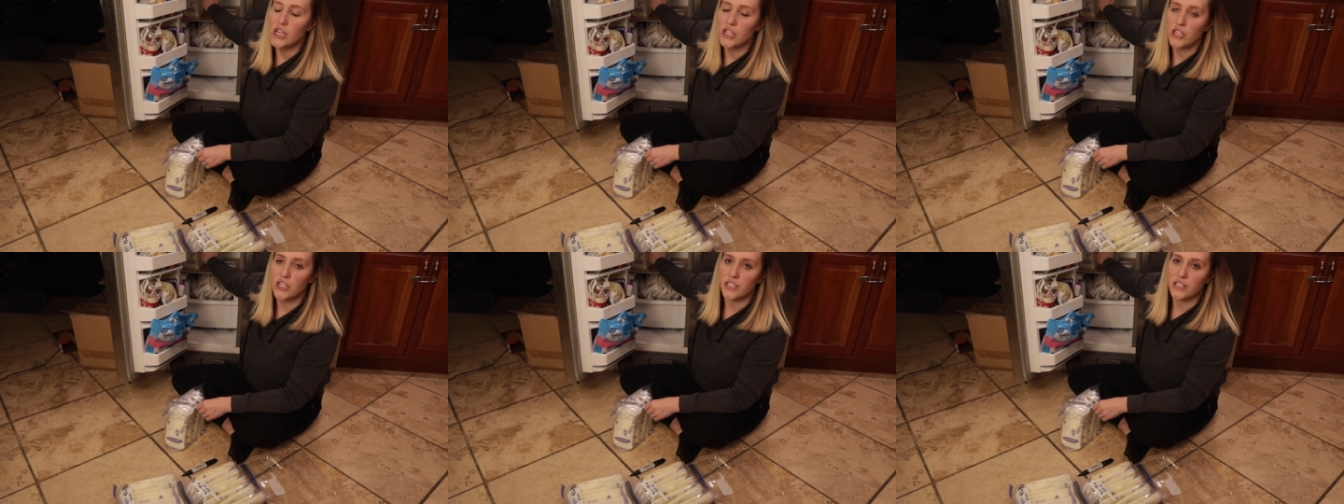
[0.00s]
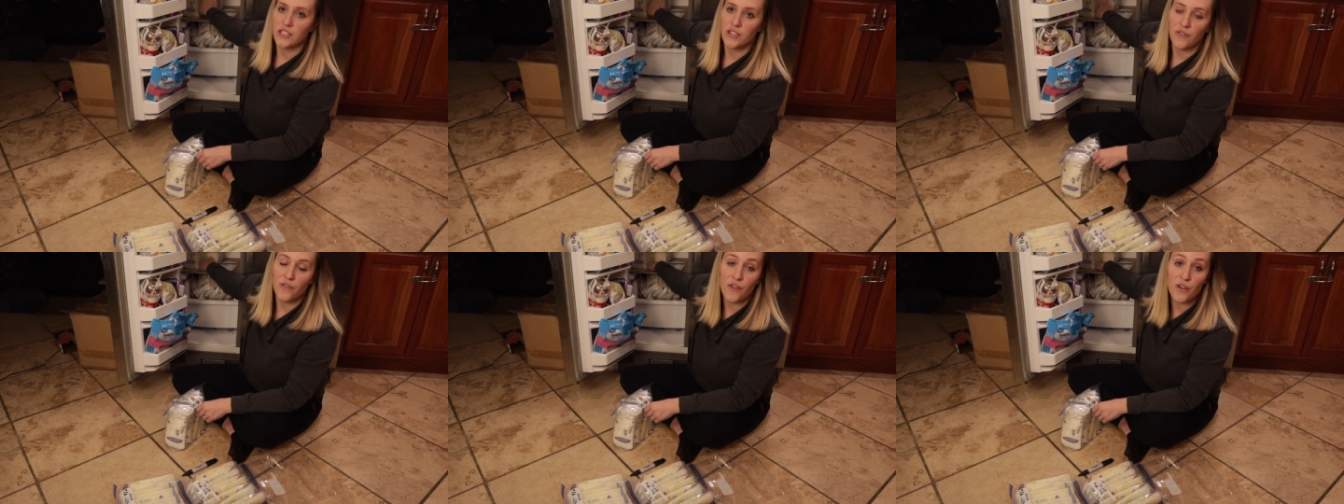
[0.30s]

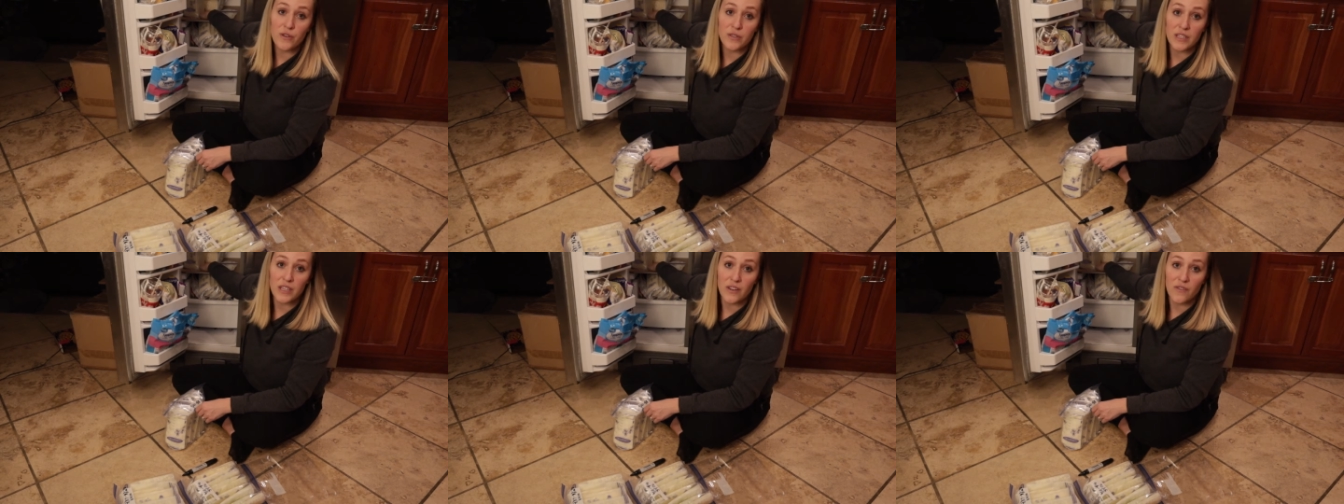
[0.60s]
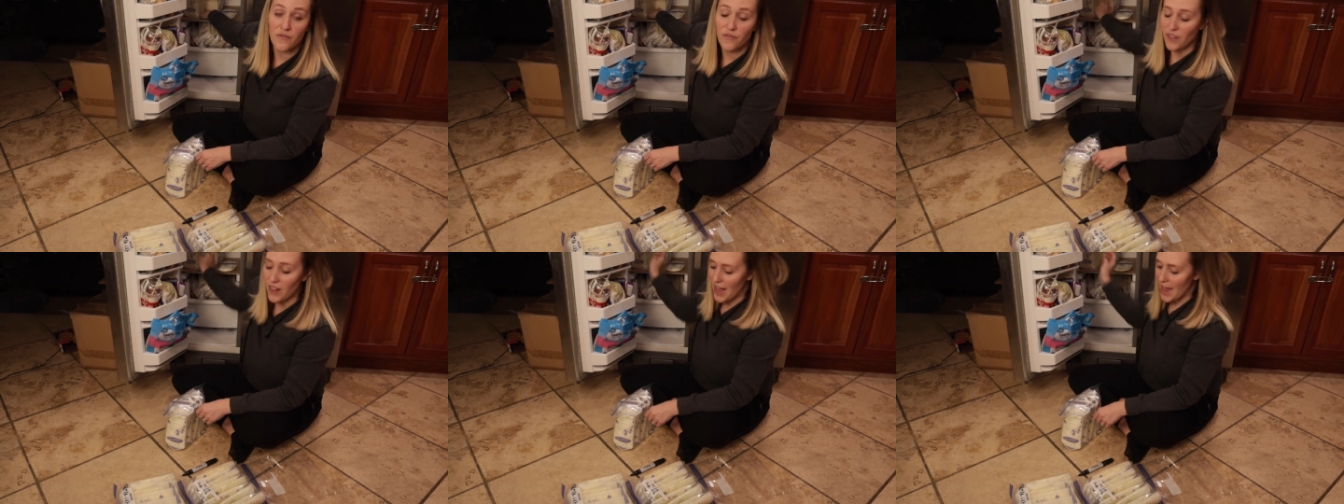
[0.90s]
to frozen
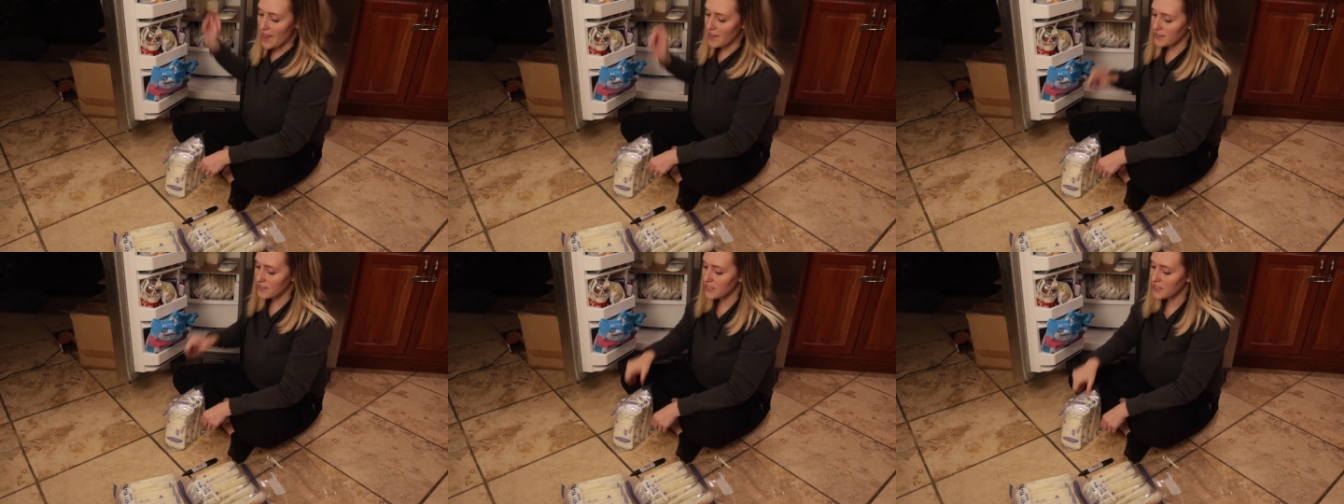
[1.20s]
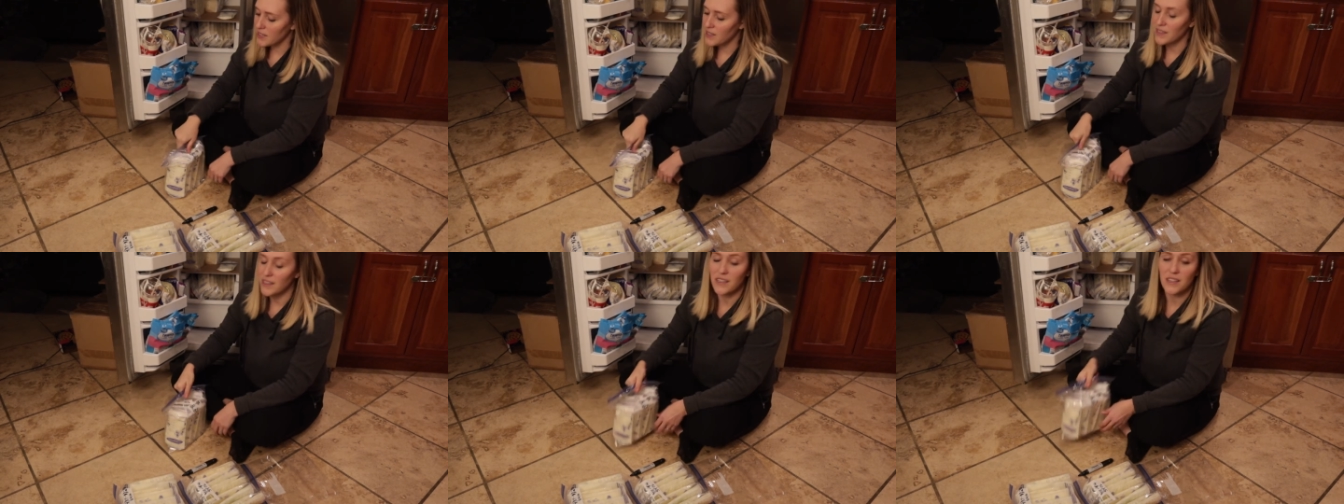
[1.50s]
and flat
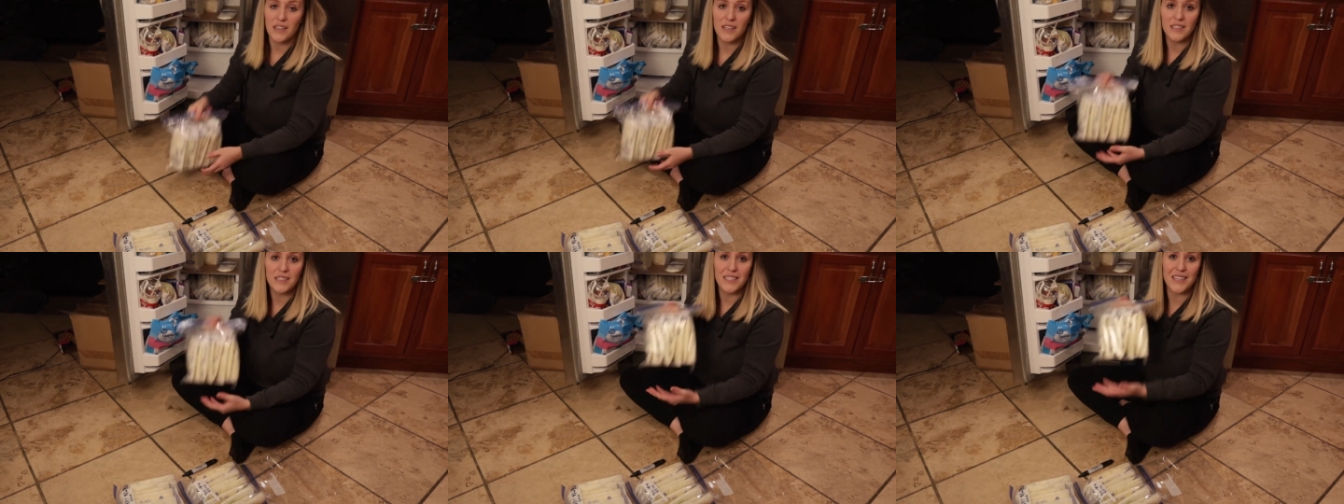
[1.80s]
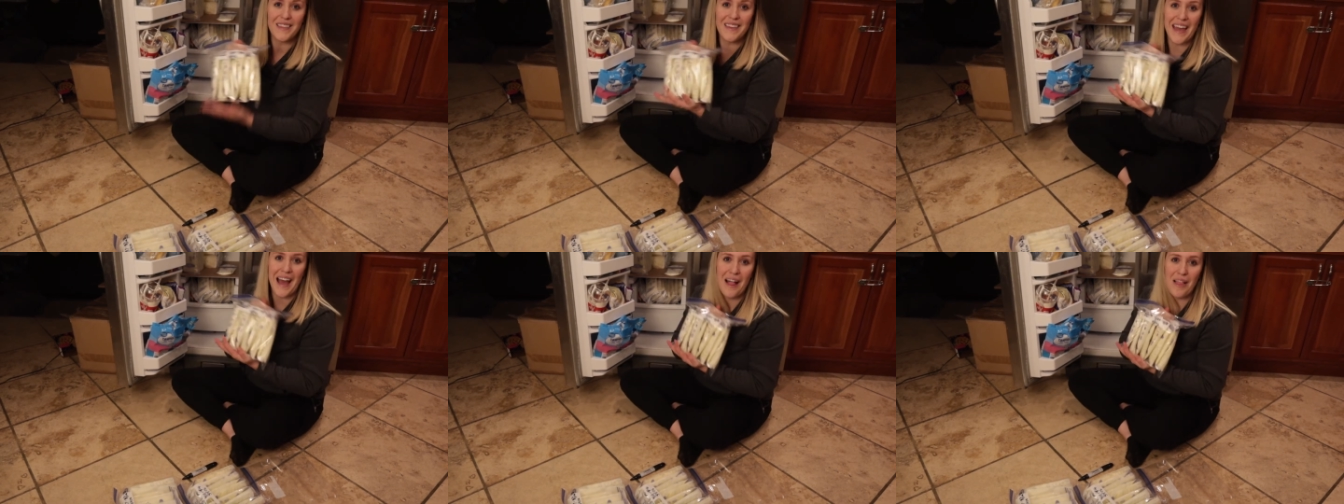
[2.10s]

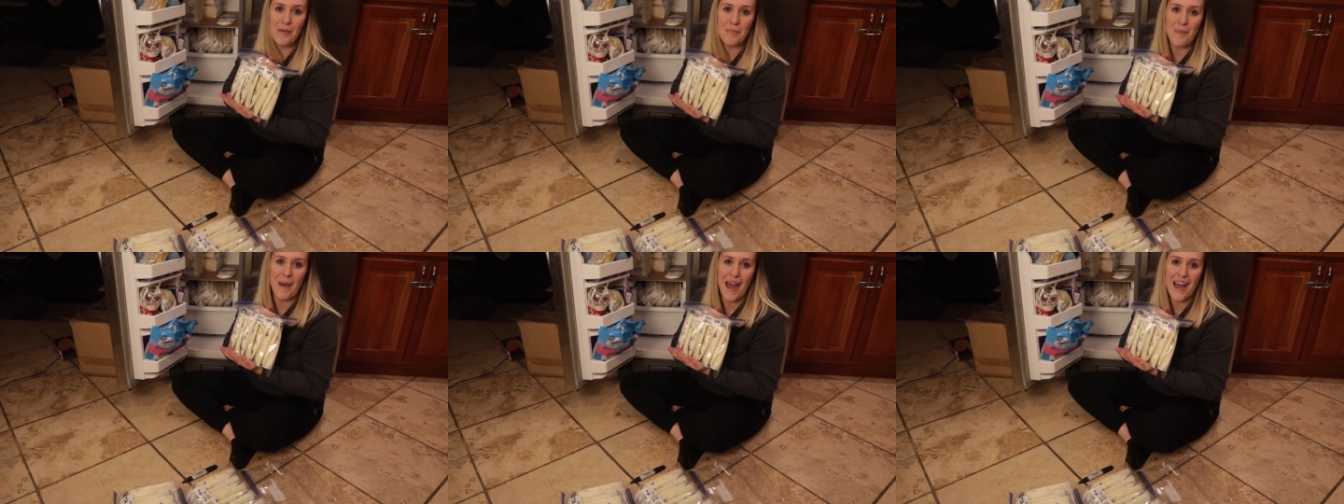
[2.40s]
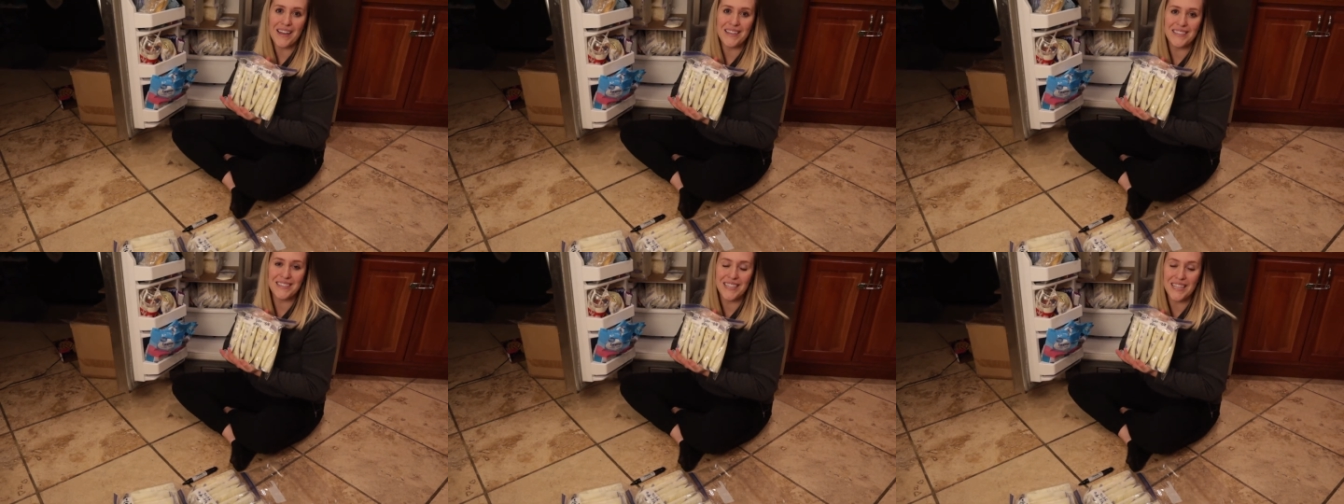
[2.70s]
to the gallon
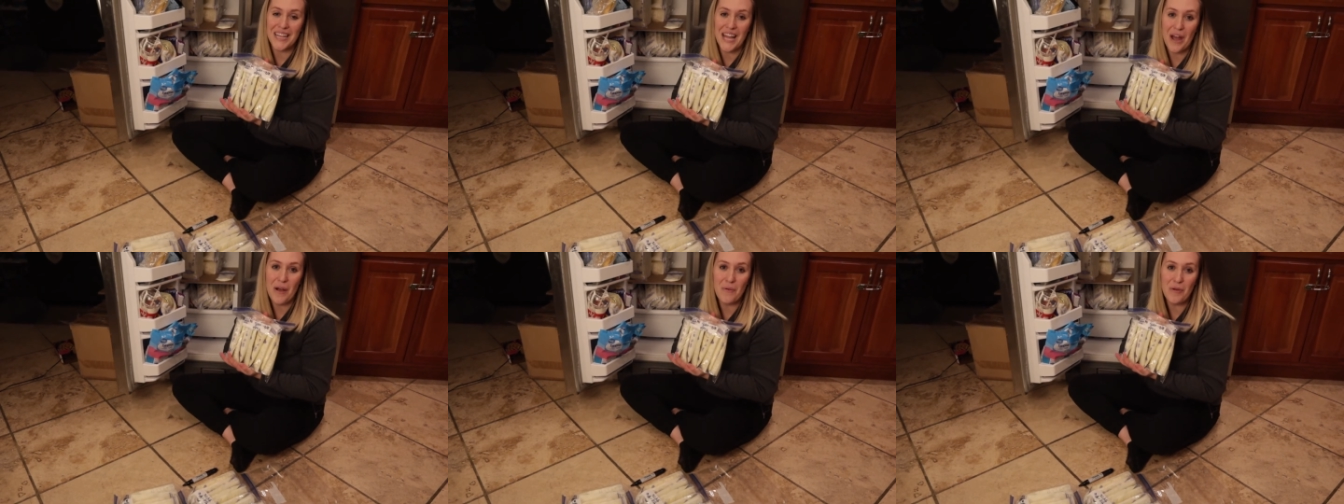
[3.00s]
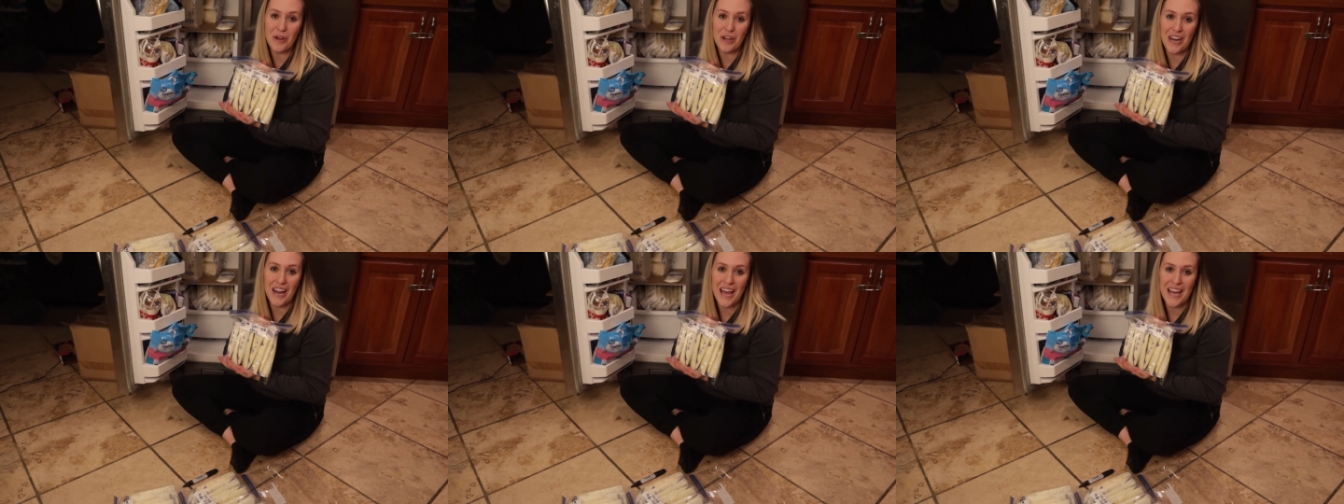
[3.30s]
bags. Now
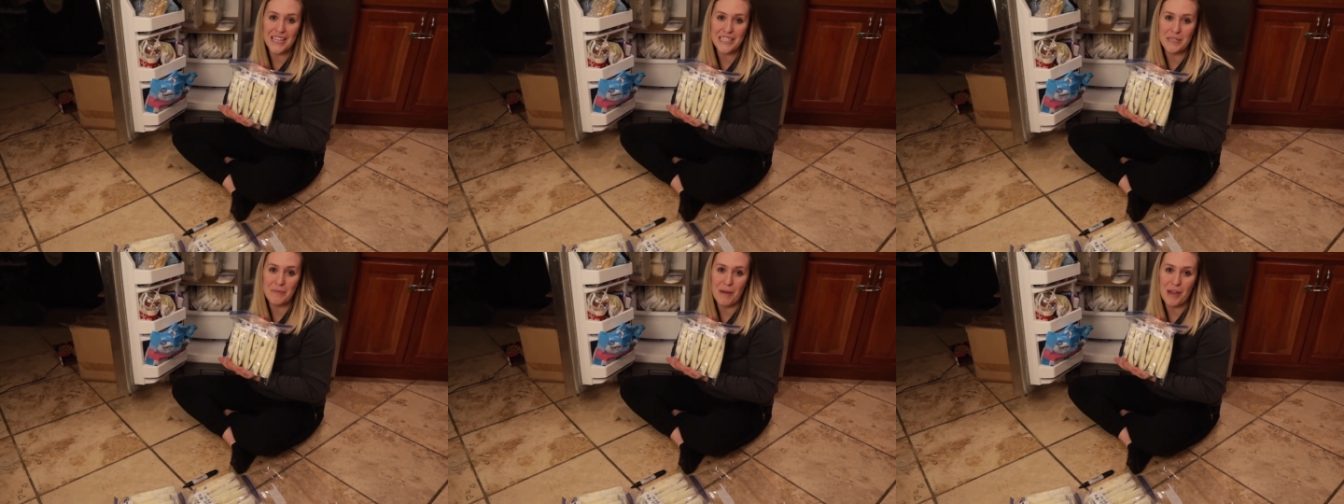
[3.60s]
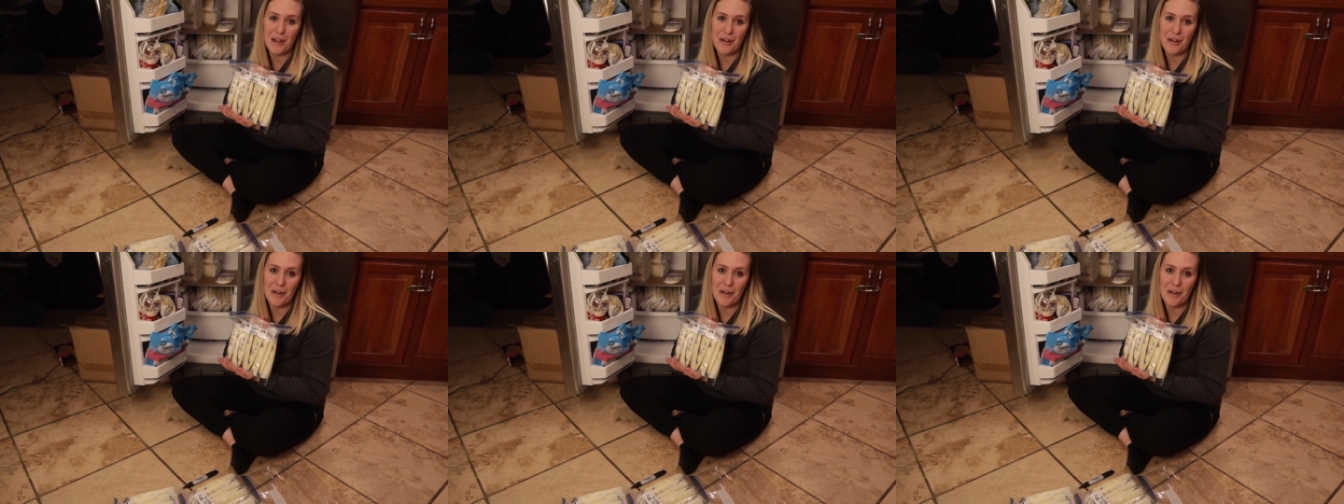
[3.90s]
we're going to head to my